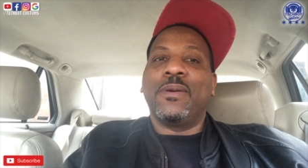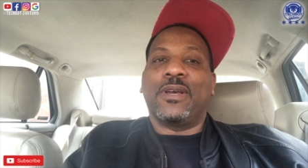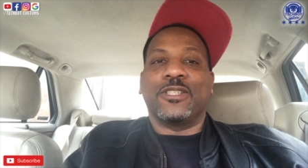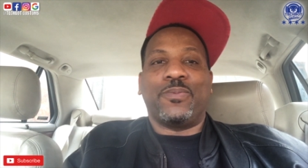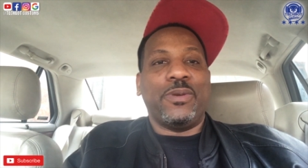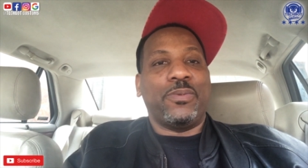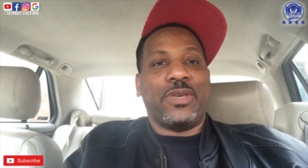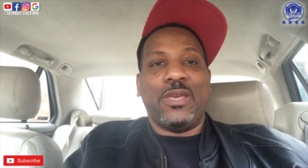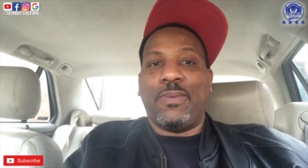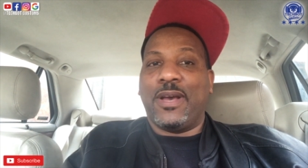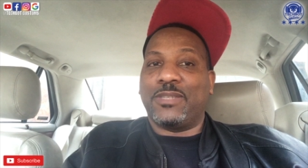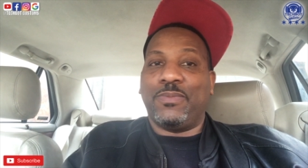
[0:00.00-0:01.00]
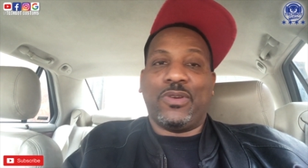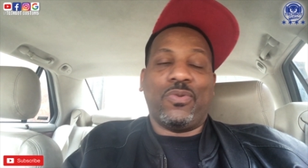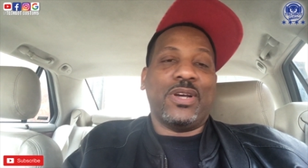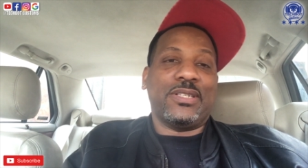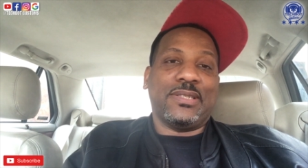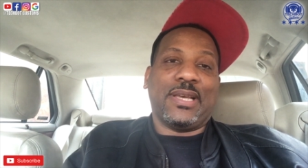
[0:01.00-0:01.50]
because people keep asking me
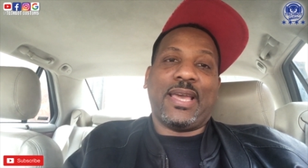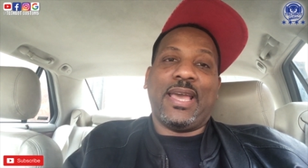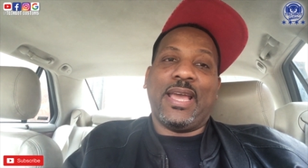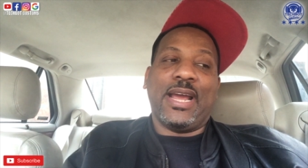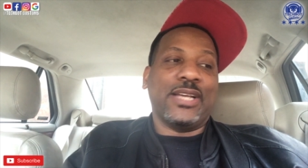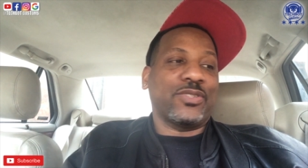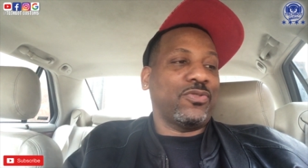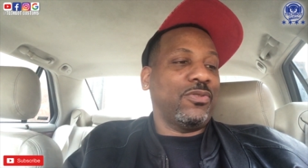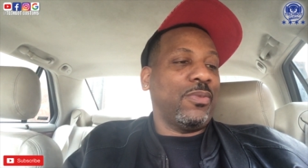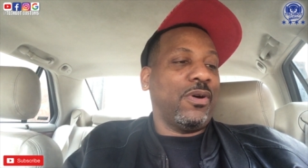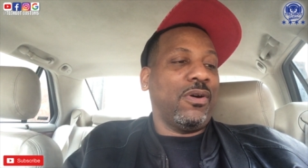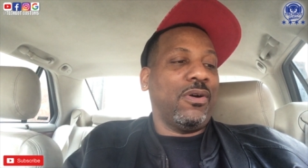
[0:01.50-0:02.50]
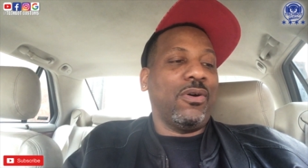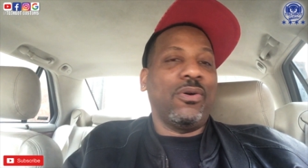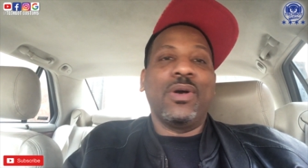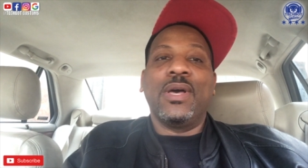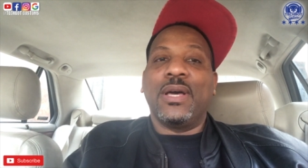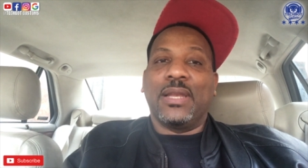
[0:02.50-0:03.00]
questions. I can't answer them all,
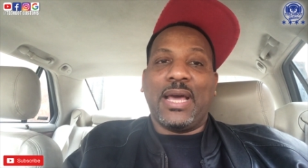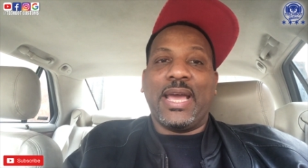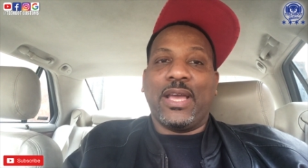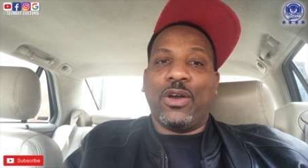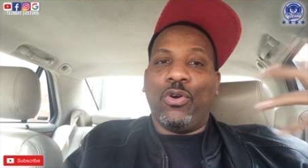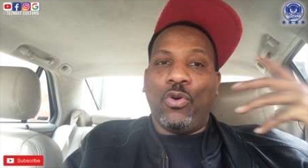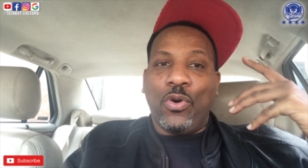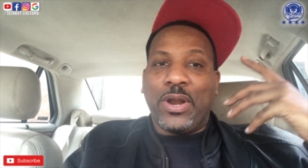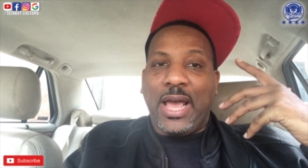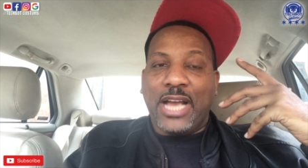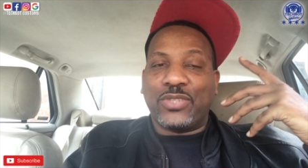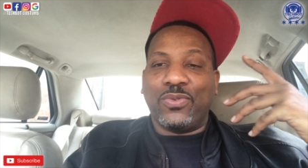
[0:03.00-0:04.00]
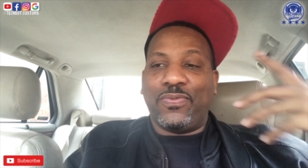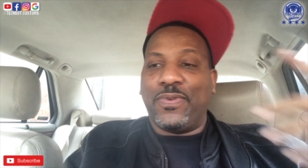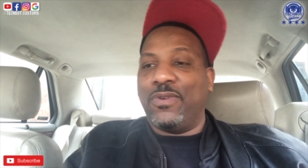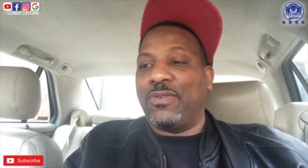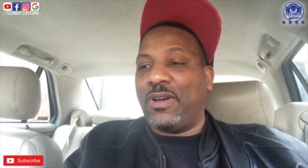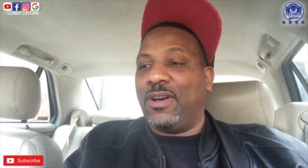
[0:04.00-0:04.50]
like on actual
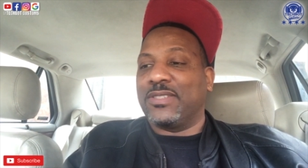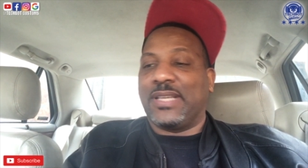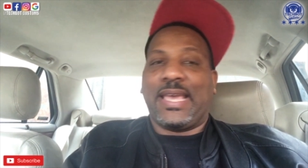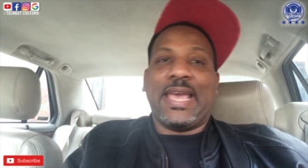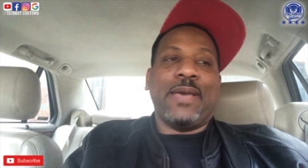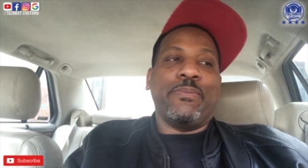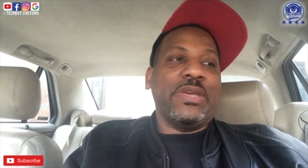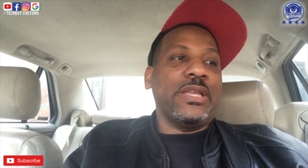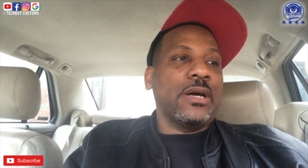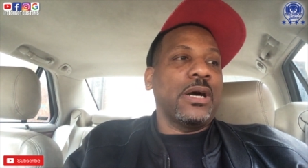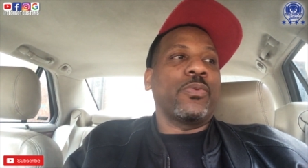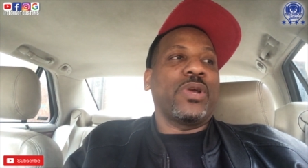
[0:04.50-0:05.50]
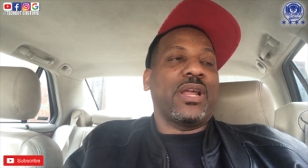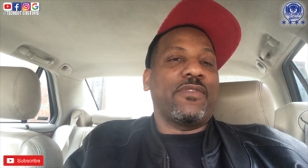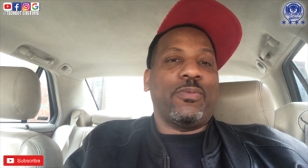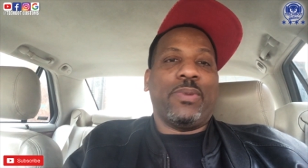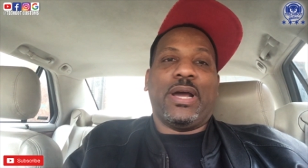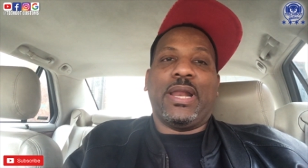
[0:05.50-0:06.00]
phone calls. I can't meet up with
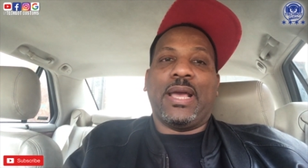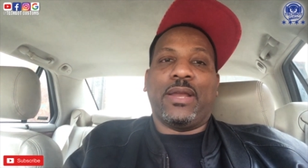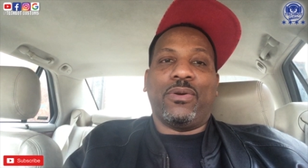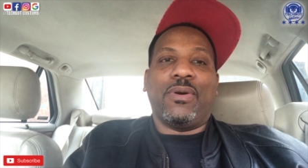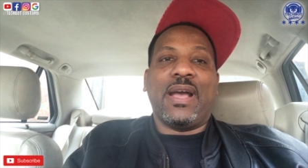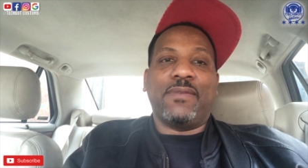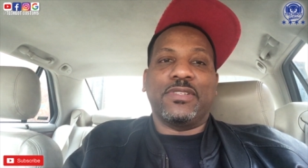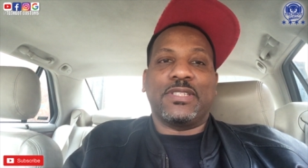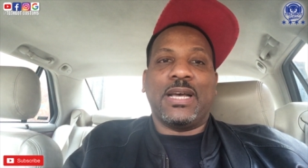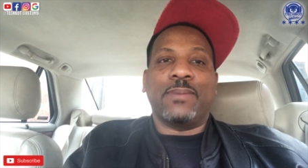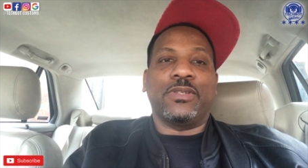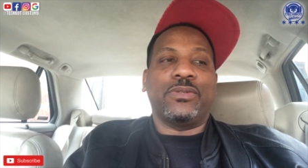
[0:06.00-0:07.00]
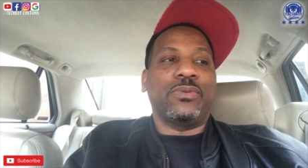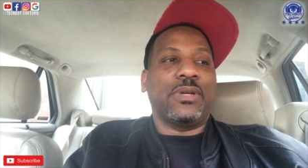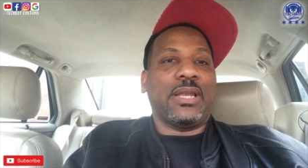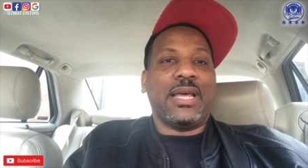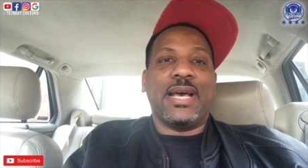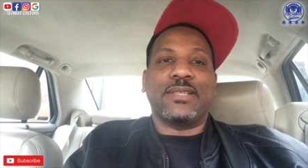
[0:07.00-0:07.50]
everybody. I don't have the time to do the
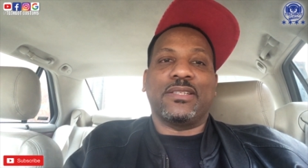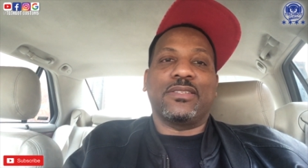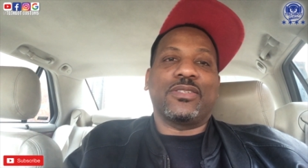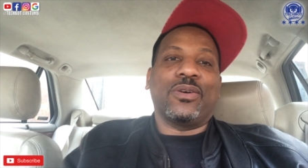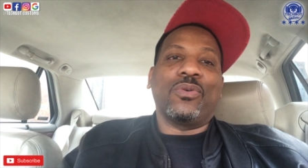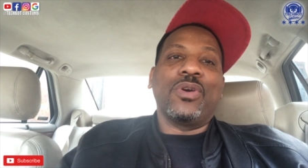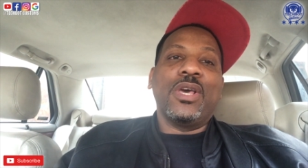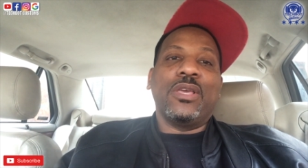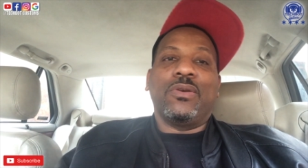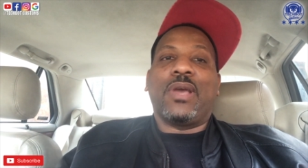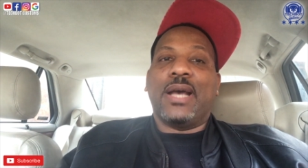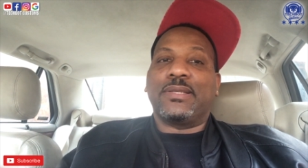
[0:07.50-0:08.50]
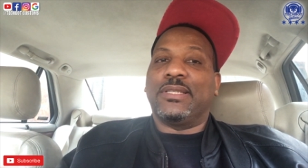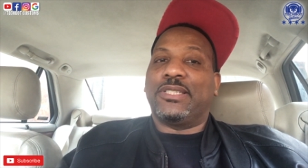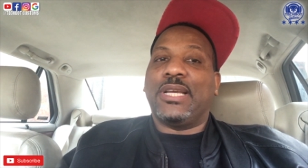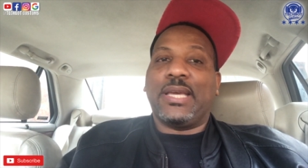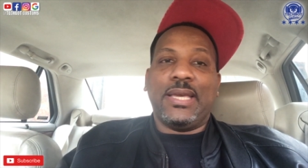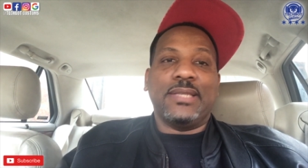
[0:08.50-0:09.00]
classes. So you guys can
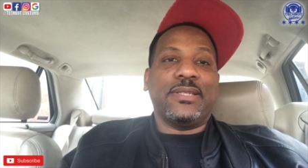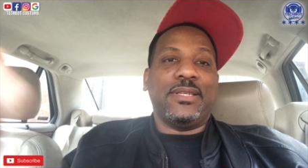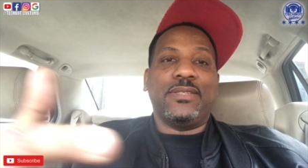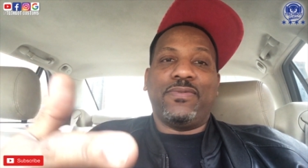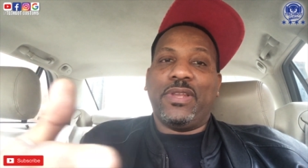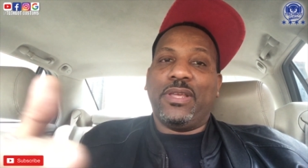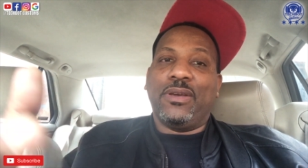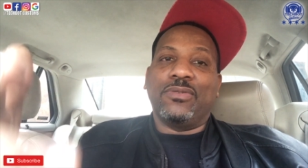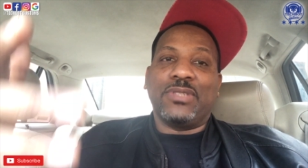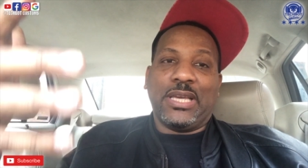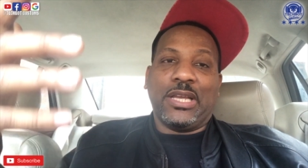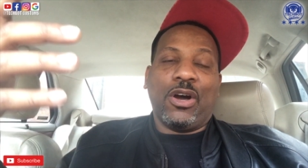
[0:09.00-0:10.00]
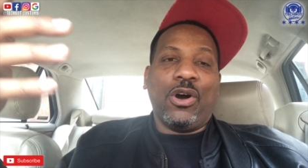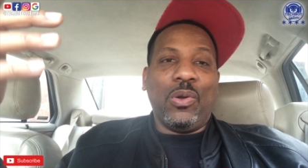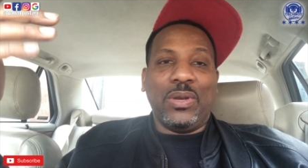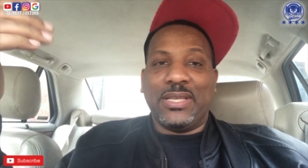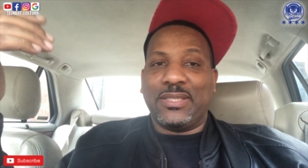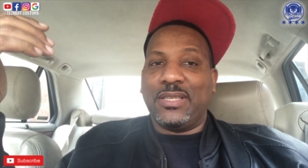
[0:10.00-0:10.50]
check into these videos and get all
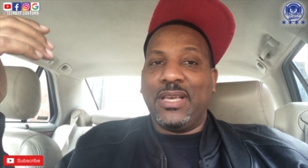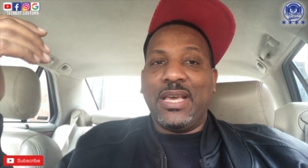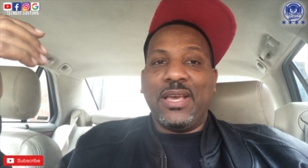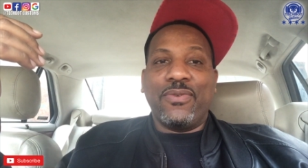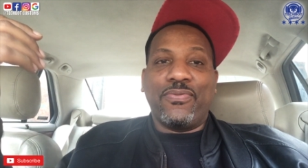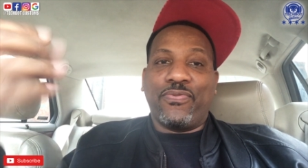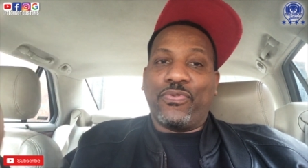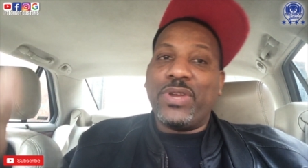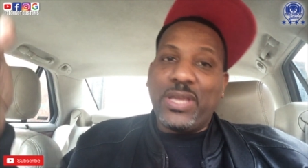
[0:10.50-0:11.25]
this free